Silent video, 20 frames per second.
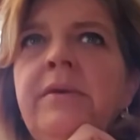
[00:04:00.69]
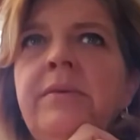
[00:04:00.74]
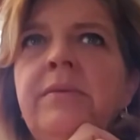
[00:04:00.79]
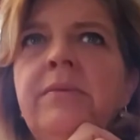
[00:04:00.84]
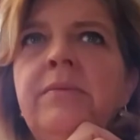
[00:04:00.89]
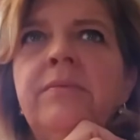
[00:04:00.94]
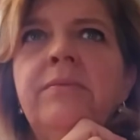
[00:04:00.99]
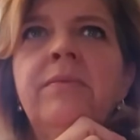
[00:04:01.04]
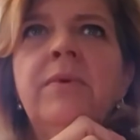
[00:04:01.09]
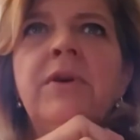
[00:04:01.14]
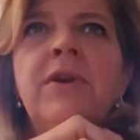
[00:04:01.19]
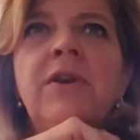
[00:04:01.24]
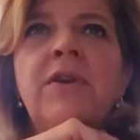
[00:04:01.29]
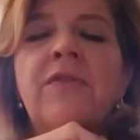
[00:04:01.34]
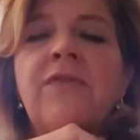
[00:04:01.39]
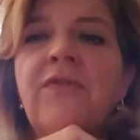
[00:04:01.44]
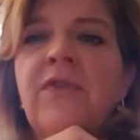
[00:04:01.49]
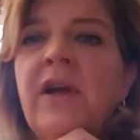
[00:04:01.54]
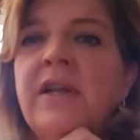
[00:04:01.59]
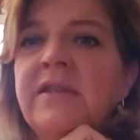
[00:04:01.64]
one of your
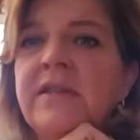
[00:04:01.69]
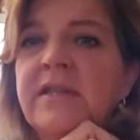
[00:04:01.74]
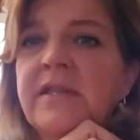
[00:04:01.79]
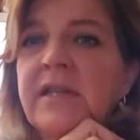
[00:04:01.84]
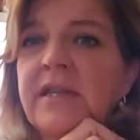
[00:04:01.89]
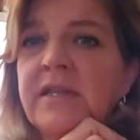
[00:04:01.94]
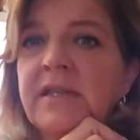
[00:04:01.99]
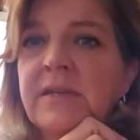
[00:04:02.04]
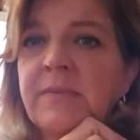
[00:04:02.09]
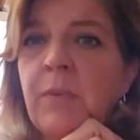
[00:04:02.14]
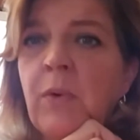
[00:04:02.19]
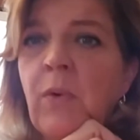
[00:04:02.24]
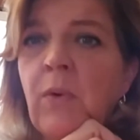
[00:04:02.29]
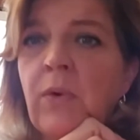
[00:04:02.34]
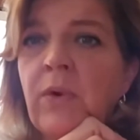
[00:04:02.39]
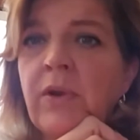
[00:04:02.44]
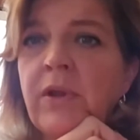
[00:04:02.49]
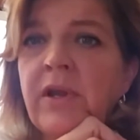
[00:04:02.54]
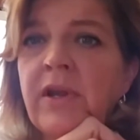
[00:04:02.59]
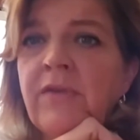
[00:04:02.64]
friends thinks
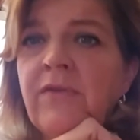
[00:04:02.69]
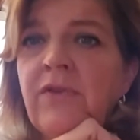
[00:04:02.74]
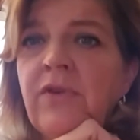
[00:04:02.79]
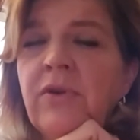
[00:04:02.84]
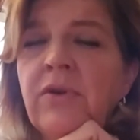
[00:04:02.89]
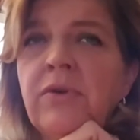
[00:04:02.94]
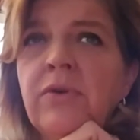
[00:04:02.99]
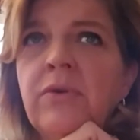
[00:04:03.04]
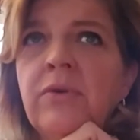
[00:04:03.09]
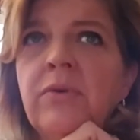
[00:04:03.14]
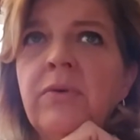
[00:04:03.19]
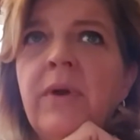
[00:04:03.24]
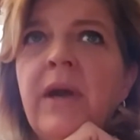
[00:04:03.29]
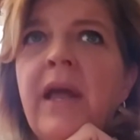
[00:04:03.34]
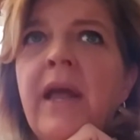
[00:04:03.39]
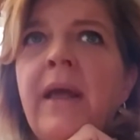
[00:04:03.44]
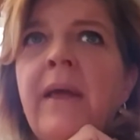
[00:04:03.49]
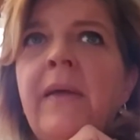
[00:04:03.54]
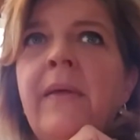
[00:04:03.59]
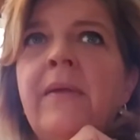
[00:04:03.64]
poorly of you,
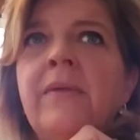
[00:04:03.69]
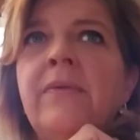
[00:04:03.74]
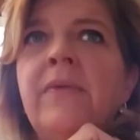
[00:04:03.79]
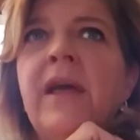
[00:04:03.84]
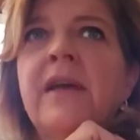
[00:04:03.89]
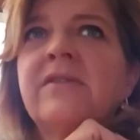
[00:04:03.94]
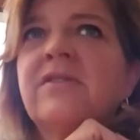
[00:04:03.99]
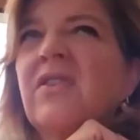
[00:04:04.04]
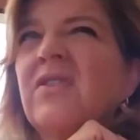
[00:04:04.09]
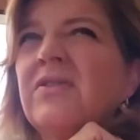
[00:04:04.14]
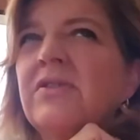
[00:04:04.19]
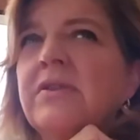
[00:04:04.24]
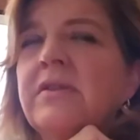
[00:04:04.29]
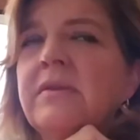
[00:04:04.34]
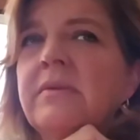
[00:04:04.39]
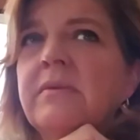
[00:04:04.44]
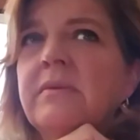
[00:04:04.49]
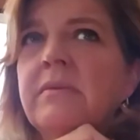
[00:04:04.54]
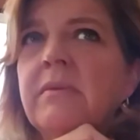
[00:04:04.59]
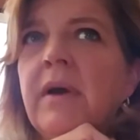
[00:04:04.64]
and that
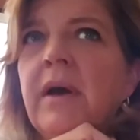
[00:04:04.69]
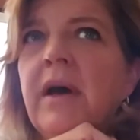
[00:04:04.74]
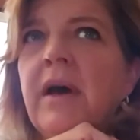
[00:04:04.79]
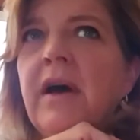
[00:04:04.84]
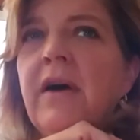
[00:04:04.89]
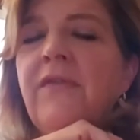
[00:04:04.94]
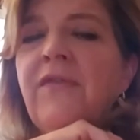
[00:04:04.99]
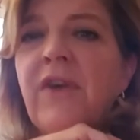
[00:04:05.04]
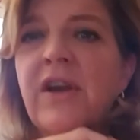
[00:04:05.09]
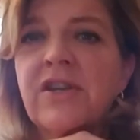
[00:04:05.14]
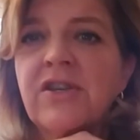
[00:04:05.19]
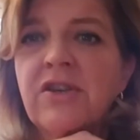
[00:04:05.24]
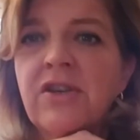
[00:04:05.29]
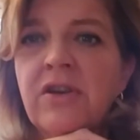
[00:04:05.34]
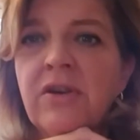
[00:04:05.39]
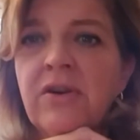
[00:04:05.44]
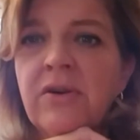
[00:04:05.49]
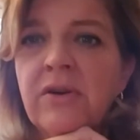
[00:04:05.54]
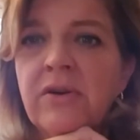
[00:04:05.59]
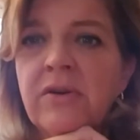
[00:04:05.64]
starts
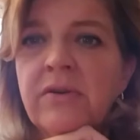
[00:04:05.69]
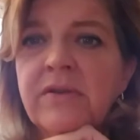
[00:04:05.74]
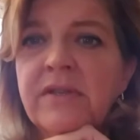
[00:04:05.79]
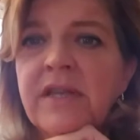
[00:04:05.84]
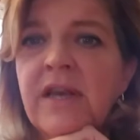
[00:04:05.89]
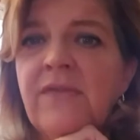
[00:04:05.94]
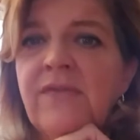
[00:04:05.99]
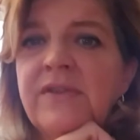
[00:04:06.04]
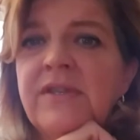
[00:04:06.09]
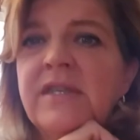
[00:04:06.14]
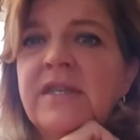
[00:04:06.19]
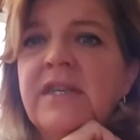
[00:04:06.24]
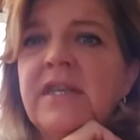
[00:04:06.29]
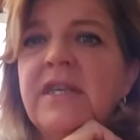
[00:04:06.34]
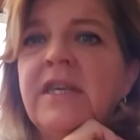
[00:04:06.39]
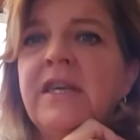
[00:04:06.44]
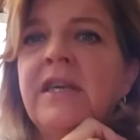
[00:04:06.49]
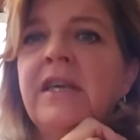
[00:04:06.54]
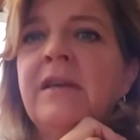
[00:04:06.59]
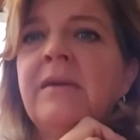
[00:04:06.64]
affecting your
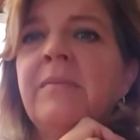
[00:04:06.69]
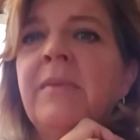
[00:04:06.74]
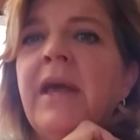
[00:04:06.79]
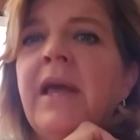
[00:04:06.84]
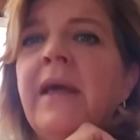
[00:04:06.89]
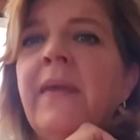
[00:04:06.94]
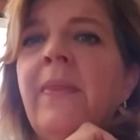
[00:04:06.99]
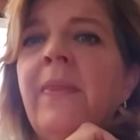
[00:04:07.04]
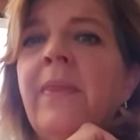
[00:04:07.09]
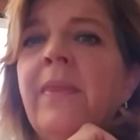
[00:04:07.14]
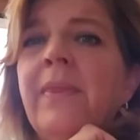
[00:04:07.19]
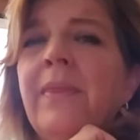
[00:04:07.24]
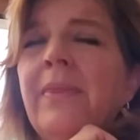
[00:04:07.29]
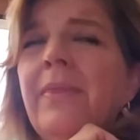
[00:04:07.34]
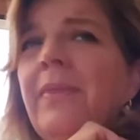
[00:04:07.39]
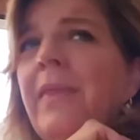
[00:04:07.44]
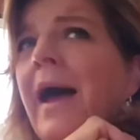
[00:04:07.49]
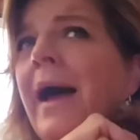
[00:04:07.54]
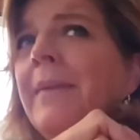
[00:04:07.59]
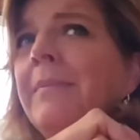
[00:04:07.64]
self-esteem. And
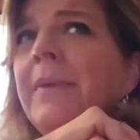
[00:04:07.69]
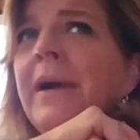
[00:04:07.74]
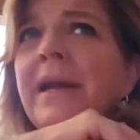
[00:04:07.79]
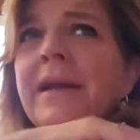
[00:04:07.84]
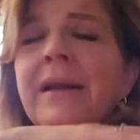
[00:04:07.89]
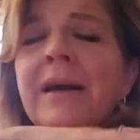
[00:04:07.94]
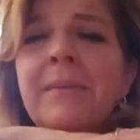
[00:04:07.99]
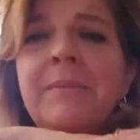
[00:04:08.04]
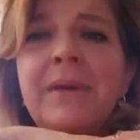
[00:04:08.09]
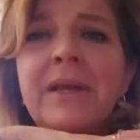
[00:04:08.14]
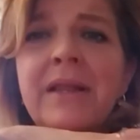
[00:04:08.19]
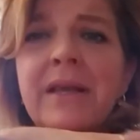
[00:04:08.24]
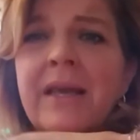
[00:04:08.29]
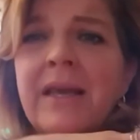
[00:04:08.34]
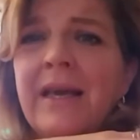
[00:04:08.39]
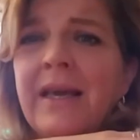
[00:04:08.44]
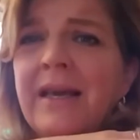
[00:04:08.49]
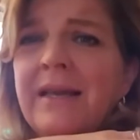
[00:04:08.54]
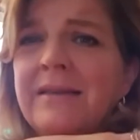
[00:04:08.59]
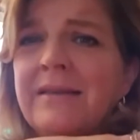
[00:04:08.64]
that might not be the
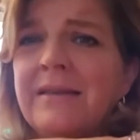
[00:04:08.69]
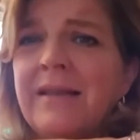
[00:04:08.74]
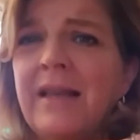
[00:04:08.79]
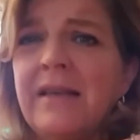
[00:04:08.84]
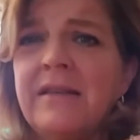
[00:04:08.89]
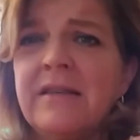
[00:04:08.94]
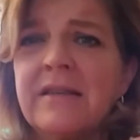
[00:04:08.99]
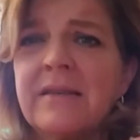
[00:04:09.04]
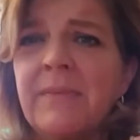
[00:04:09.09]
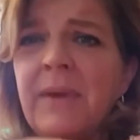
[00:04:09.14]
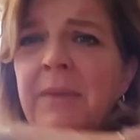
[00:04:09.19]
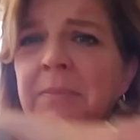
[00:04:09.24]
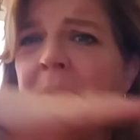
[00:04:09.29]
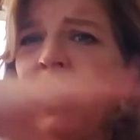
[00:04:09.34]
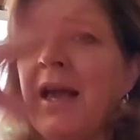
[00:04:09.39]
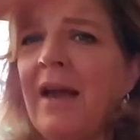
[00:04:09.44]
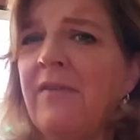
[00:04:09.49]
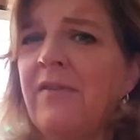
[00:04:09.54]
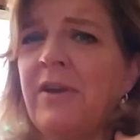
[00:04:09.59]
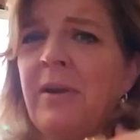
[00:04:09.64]
case. They just might be
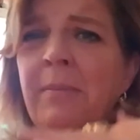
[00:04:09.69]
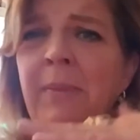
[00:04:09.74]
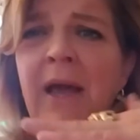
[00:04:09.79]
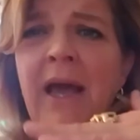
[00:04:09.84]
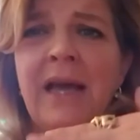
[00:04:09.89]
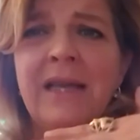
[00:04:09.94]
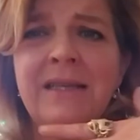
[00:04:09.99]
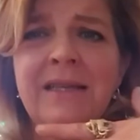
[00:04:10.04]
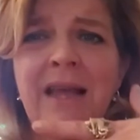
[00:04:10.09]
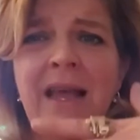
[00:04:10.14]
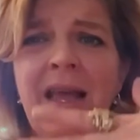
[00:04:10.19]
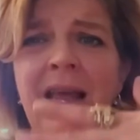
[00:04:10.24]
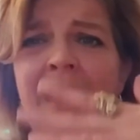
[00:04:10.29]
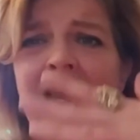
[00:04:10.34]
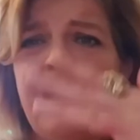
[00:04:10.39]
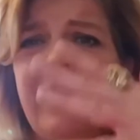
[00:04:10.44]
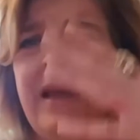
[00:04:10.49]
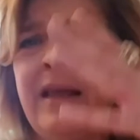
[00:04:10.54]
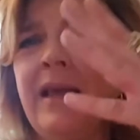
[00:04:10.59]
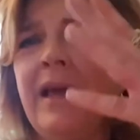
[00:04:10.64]
having a bad
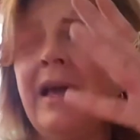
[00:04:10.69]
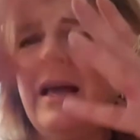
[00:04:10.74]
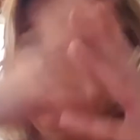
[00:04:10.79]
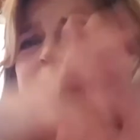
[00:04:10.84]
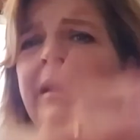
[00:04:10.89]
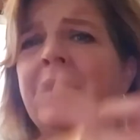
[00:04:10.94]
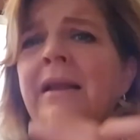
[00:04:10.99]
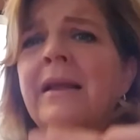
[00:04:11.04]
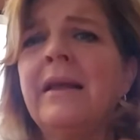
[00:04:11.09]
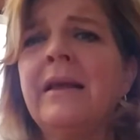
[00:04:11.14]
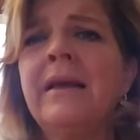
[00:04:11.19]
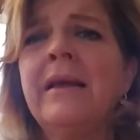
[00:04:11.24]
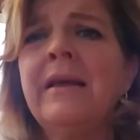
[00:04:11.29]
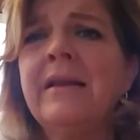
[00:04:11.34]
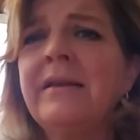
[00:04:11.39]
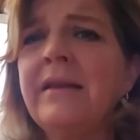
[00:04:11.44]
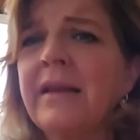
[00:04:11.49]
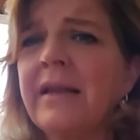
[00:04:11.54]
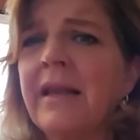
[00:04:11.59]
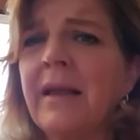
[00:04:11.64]
day and
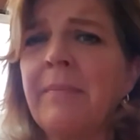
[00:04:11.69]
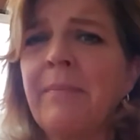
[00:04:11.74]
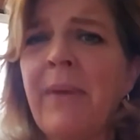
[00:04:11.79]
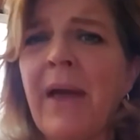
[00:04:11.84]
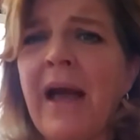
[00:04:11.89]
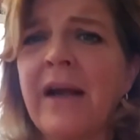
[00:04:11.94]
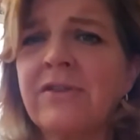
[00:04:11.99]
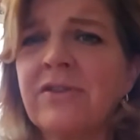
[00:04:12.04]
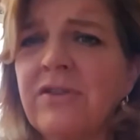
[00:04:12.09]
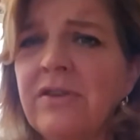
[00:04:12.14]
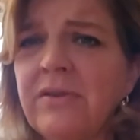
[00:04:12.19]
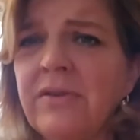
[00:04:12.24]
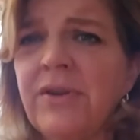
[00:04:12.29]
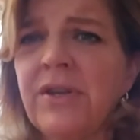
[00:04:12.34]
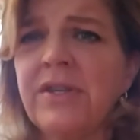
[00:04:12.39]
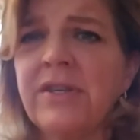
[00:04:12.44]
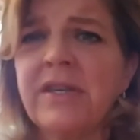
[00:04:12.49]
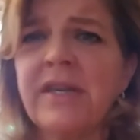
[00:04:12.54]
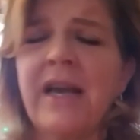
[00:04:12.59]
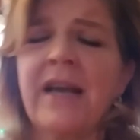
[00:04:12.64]
didn't get back to you,
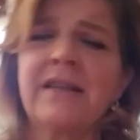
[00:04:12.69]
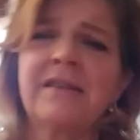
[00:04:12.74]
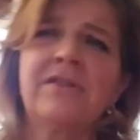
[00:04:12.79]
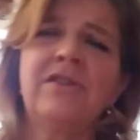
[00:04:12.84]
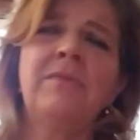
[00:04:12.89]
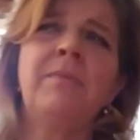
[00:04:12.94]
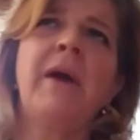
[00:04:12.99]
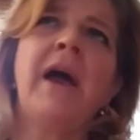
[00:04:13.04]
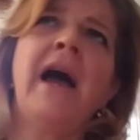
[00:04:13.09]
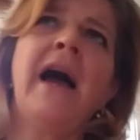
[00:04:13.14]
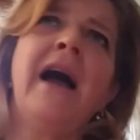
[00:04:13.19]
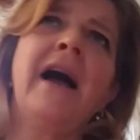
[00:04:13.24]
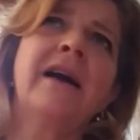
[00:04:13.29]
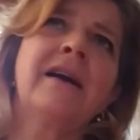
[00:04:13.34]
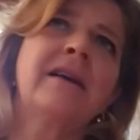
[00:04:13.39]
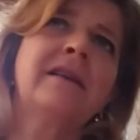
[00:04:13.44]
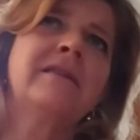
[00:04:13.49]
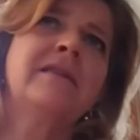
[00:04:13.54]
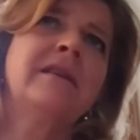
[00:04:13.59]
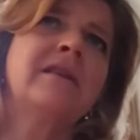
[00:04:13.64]
didn't text you
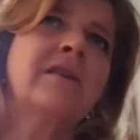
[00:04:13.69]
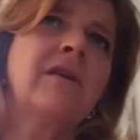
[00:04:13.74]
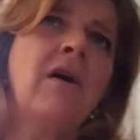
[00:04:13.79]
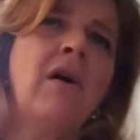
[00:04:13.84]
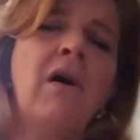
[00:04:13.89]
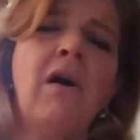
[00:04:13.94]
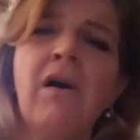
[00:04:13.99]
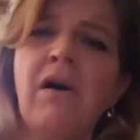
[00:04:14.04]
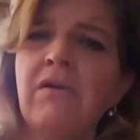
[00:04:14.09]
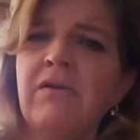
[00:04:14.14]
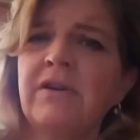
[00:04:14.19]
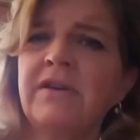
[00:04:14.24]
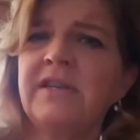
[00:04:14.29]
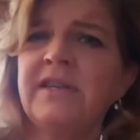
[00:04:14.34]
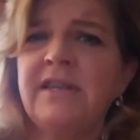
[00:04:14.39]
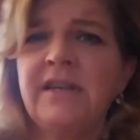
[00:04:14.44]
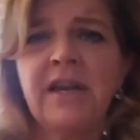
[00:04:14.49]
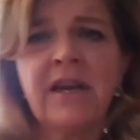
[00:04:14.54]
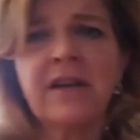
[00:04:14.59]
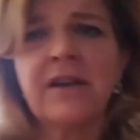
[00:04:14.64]
back, didn't call, or
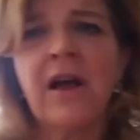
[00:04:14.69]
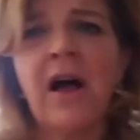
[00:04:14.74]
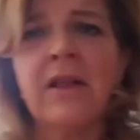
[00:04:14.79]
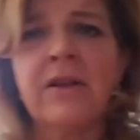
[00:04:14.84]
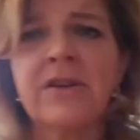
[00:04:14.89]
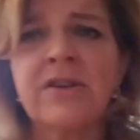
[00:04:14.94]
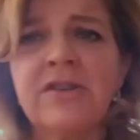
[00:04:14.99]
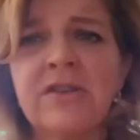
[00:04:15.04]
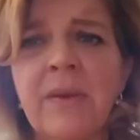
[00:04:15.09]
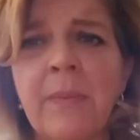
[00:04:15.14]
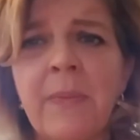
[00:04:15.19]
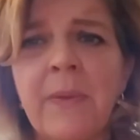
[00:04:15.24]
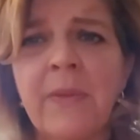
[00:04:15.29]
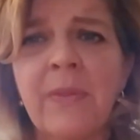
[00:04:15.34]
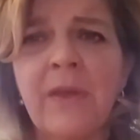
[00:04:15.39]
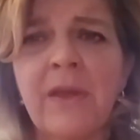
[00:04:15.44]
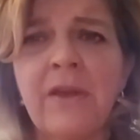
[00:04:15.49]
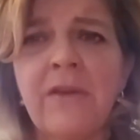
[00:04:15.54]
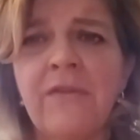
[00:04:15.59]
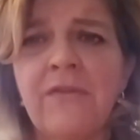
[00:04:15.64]
didn't acknowledge something
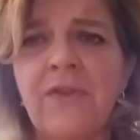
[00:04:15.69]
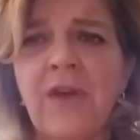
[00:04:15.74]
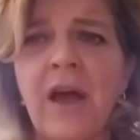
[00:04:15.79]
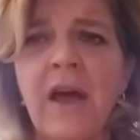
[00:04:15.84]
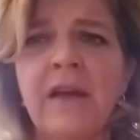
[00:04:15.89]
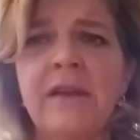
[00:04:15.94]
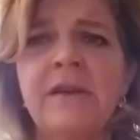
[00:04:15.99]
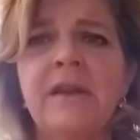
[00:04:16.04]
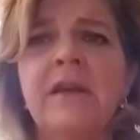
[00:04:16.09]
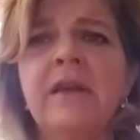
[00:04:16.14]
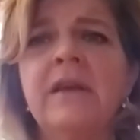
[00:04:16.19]
that you've done.